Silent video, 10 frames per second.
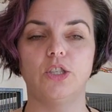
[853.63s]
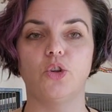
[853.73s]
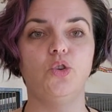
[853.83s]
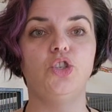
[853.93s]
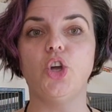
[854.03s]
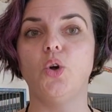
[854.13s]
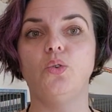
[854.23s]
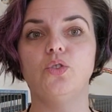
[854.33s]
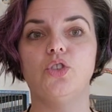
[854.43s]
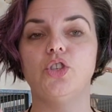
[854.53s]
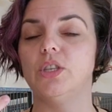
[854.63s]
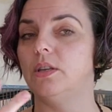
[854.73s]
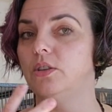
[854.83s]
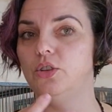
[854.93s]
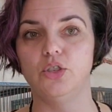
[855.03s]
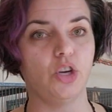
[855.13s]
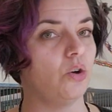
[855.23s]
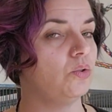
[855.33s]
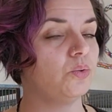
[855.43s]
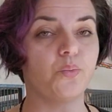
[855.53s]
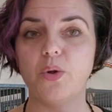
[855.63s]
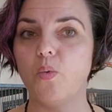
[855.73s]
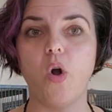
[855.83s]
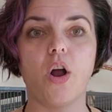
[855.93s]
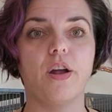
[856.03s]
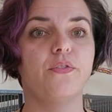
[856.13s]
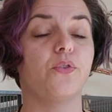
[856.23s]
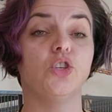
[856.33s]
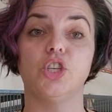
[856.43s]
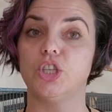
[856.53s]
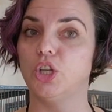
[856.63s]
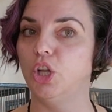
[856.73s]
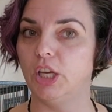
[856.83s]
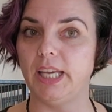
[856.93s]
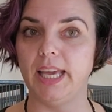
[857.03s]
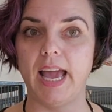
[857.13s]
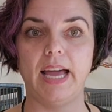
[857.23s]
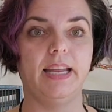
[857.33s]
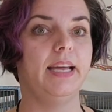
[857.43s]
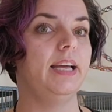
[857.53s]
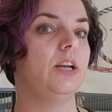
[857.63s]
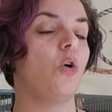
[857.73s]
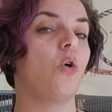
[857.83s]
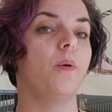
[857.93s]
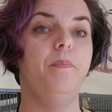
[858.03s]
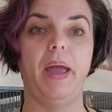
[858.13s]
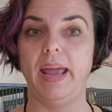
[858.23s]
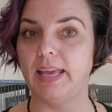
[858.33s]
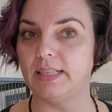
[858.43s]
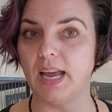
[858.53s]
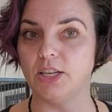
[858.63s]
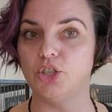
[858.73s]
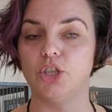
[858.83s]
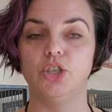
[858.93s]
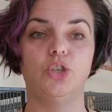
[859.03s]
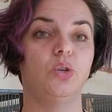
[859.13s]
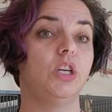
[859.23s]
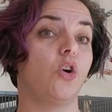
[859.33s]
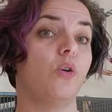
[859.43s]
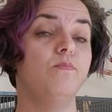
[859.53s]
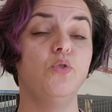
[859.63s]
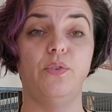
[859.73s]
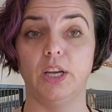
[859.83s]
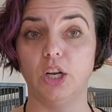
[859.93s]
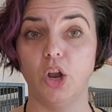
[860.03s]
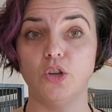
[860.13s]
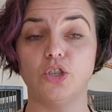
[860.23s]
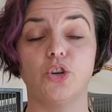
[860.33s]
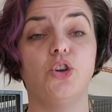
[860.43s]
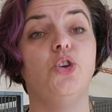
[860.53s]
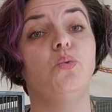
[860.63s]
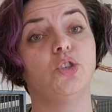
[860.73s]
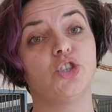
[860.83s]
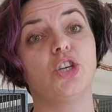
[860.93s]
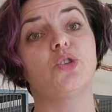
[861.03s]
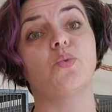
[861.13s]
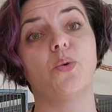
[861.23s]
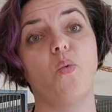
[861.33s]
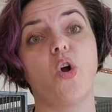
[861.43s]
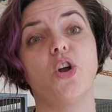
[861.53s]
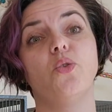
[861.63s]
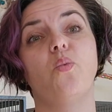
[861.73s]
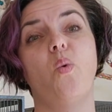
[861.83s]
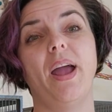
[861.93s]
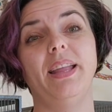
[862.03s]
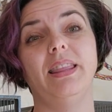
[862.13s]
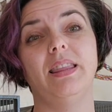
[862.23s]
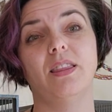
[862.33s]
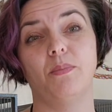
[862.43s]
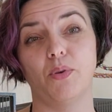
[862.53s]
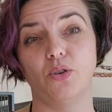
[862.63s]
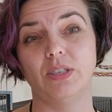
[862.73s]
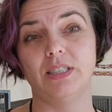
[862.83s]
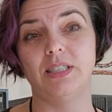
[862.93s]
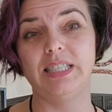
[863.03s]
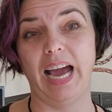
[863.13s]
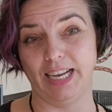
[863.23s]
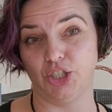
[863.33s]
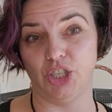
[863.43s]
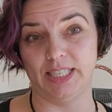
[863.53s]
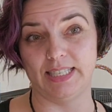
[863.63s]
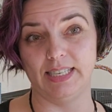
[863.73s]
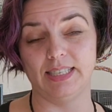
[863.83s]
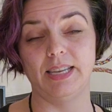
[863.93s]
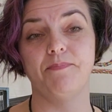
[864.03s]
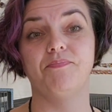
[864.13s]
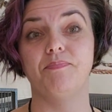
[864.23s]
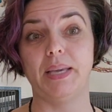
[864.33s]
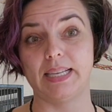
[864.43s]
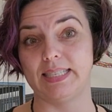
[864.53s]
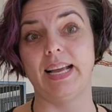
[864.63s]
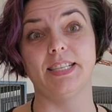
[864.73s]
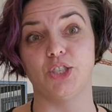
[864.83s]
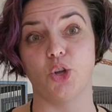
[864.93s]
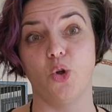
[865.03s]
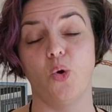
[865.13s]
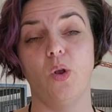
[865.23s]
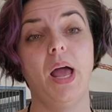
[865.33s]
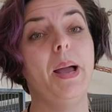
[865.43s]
So you don't reward for just looking at it or paying attention to it or moving closer. You will just reward when the bird touches it, because that's the goal.